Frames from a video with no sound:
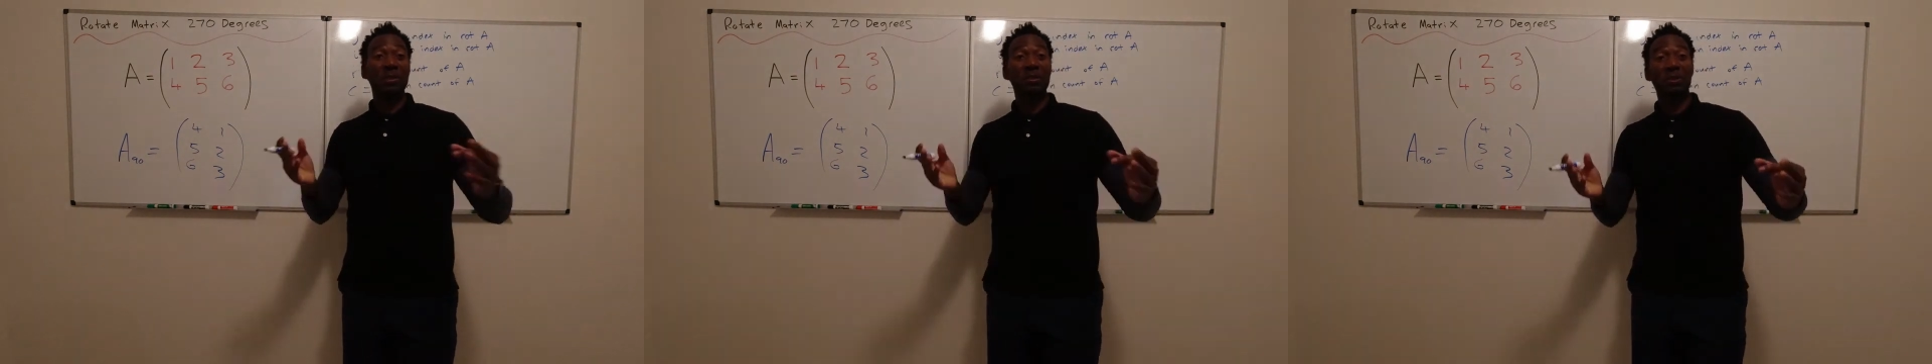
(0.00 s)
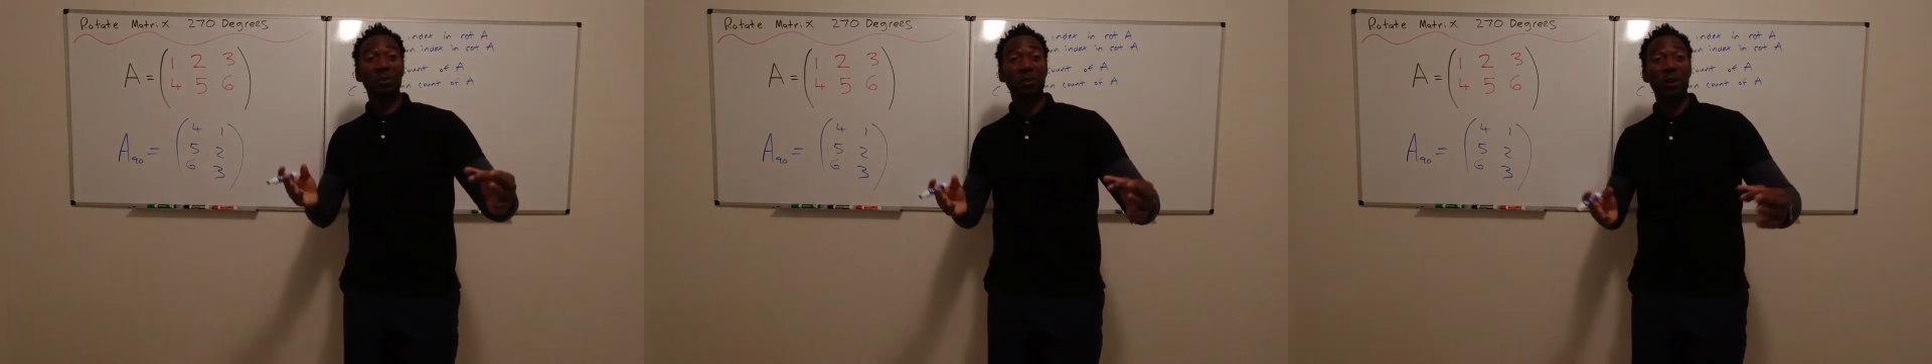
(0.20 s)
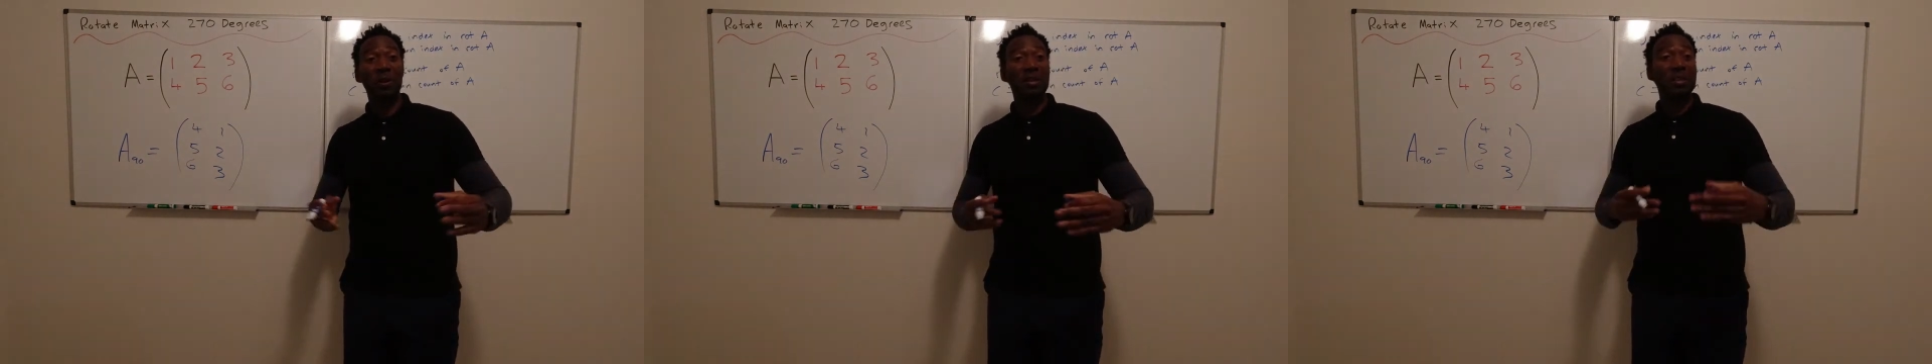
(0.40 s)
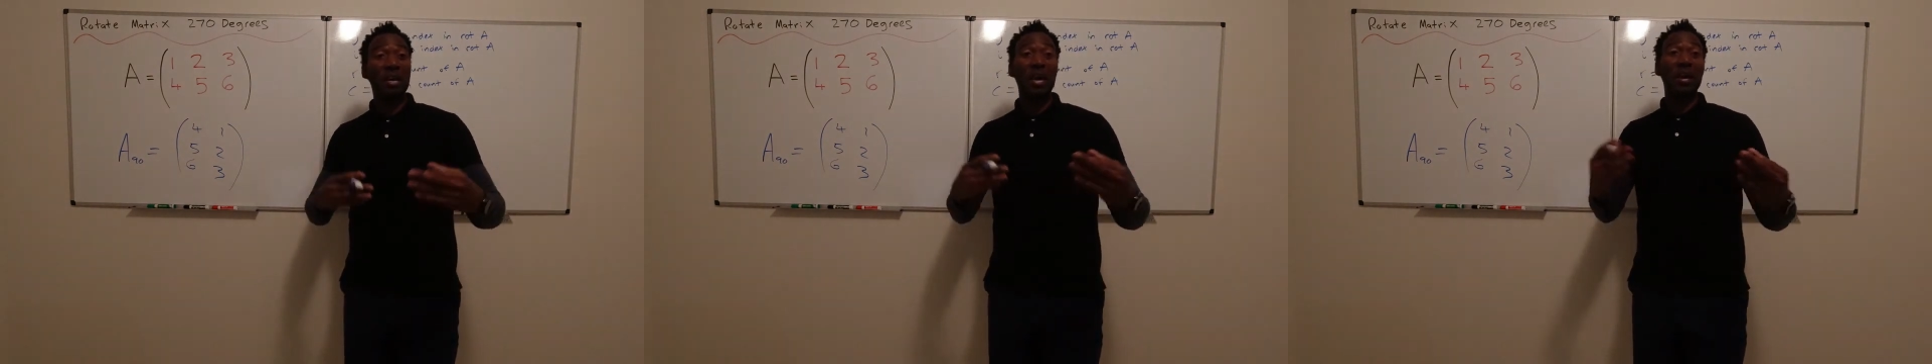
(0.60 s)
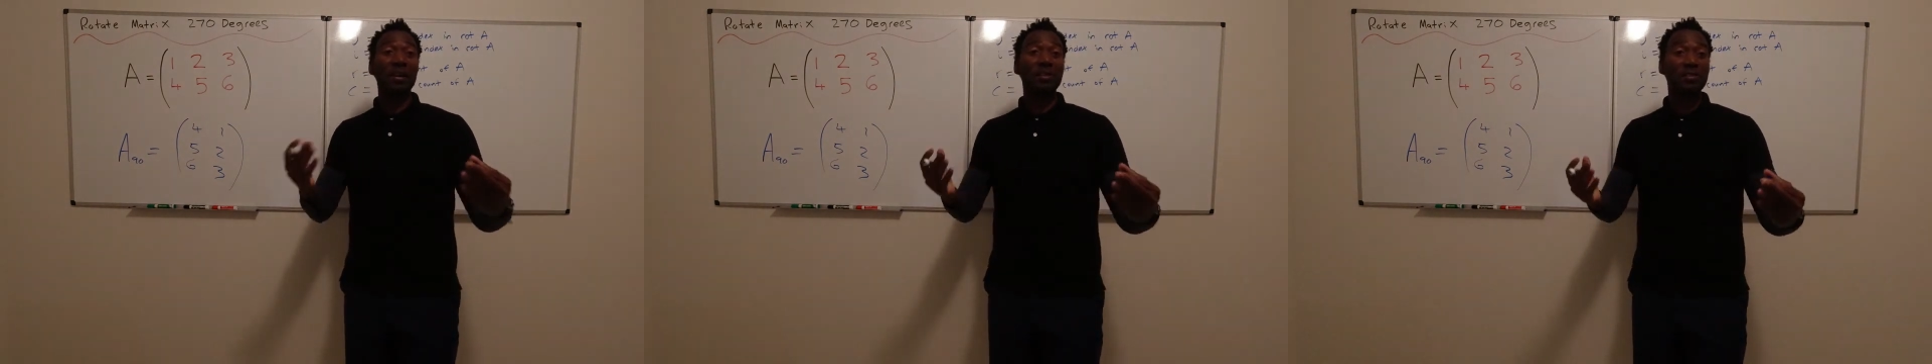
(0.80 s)
you can call
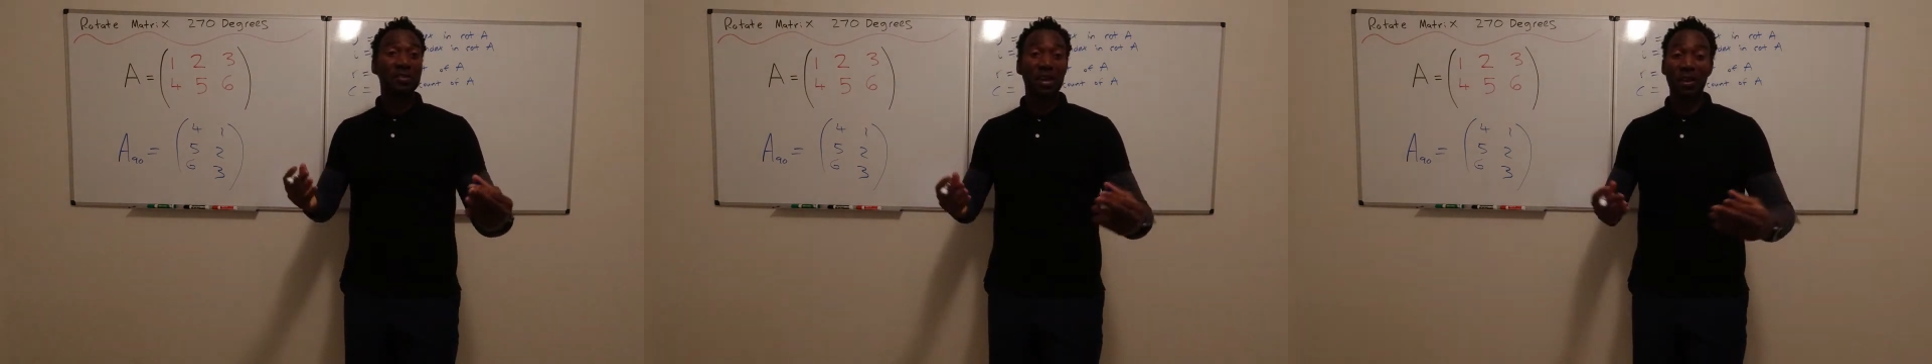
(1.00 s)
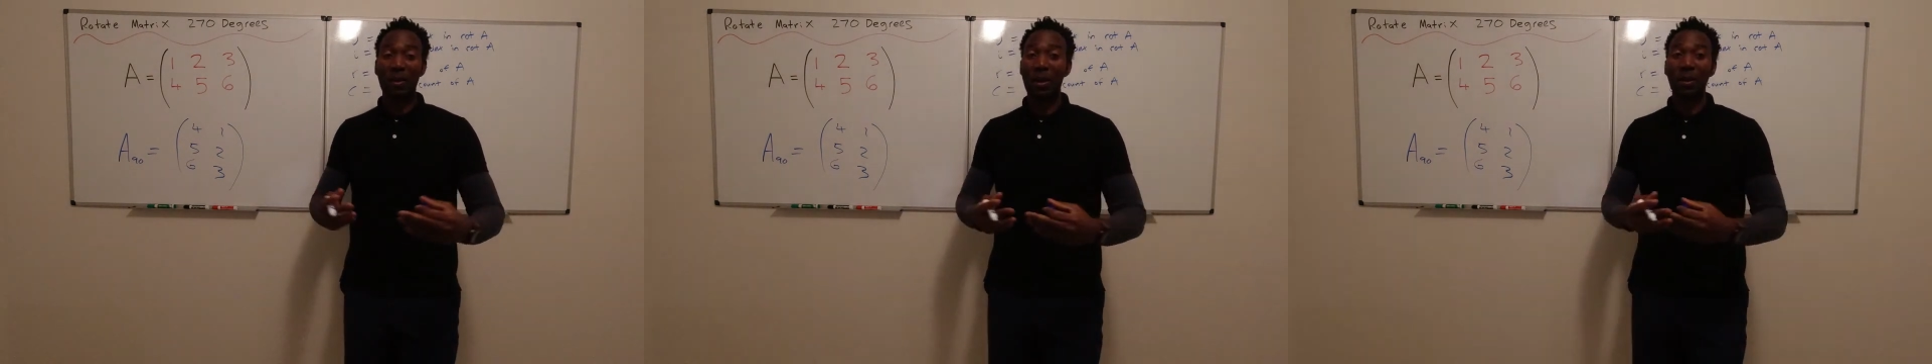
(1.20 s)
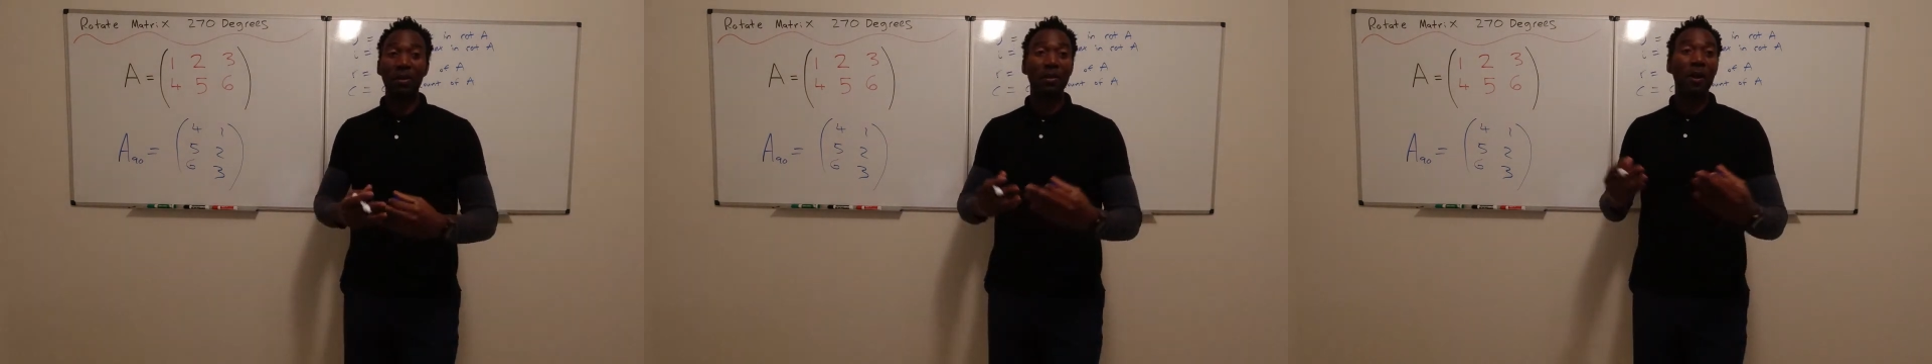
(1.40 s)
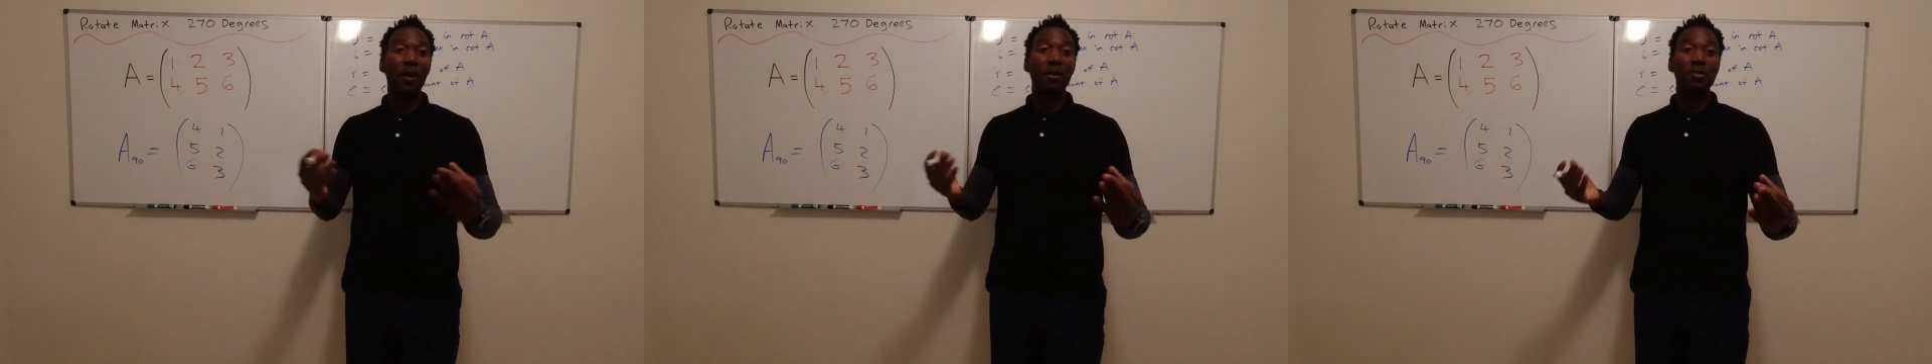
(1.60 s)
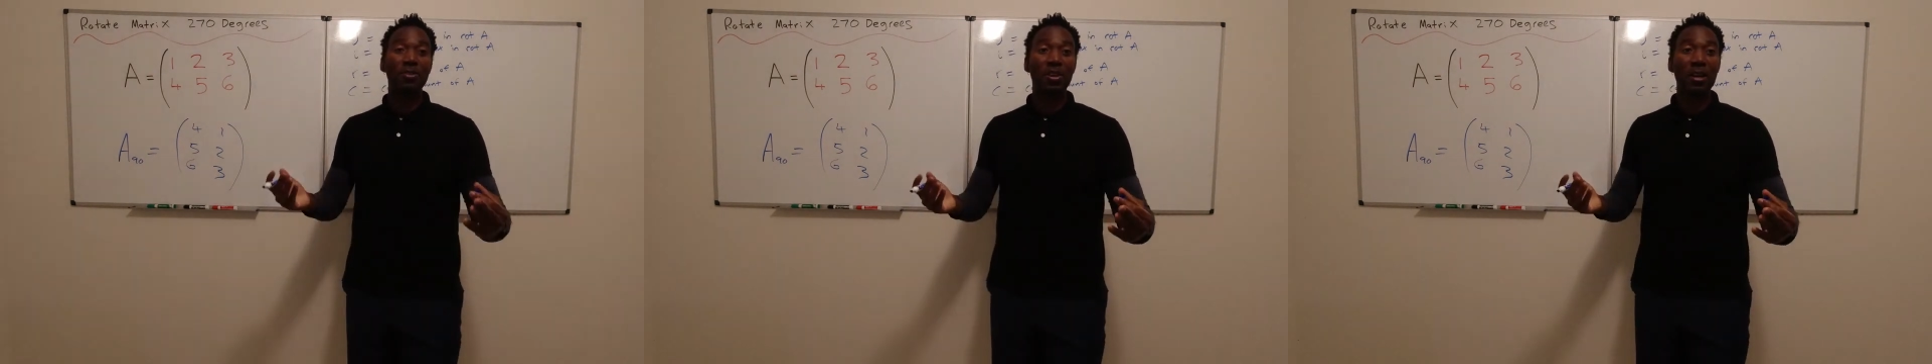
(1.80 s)
it X. I call it
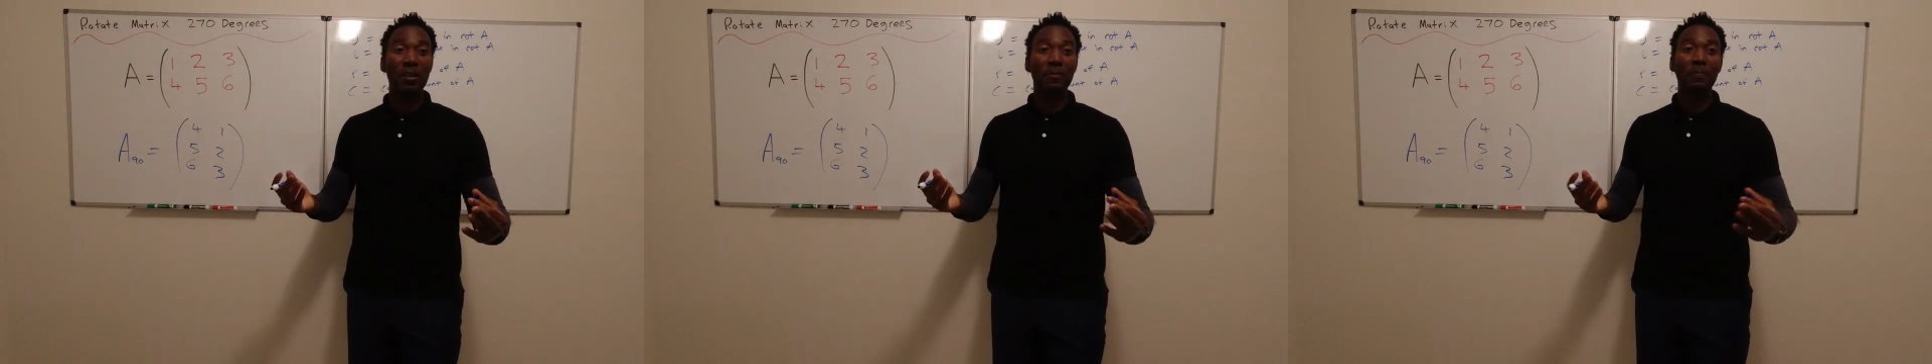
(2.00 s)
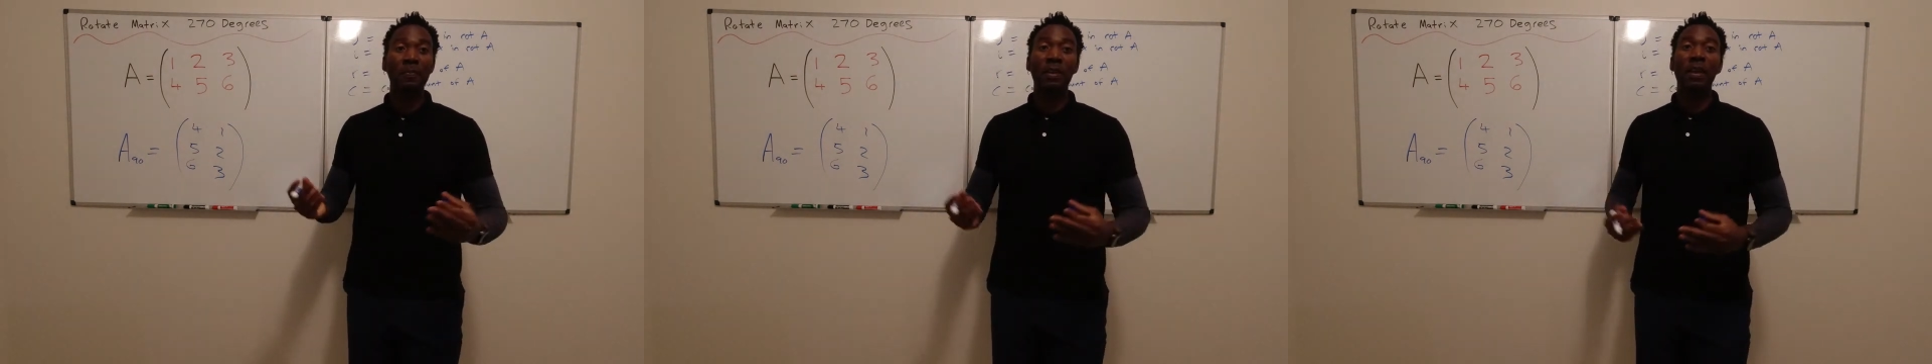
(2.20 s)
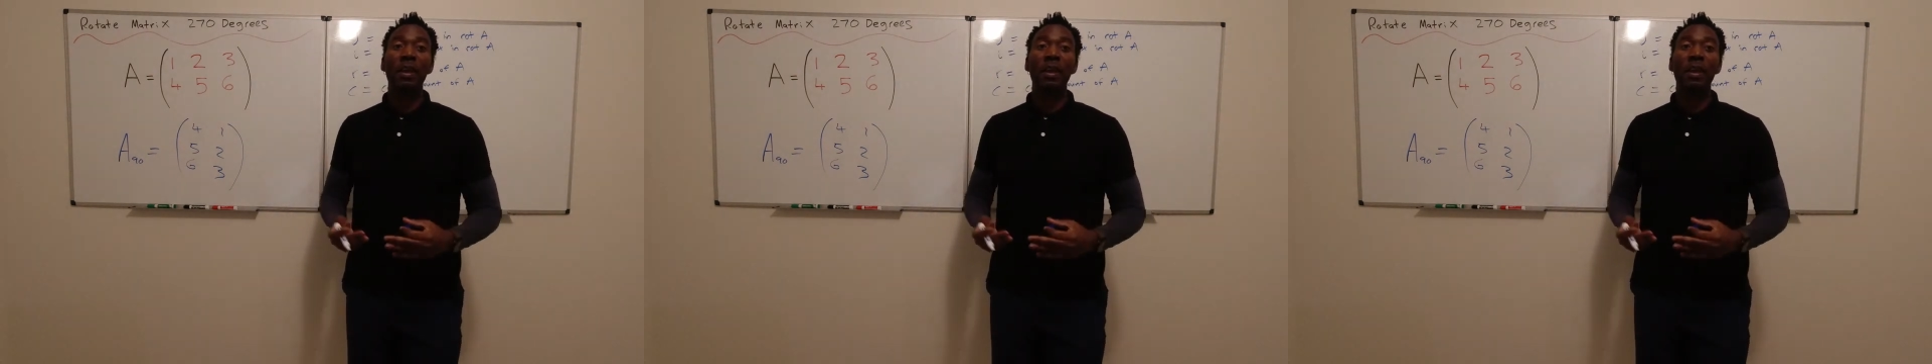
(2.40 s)
RJ.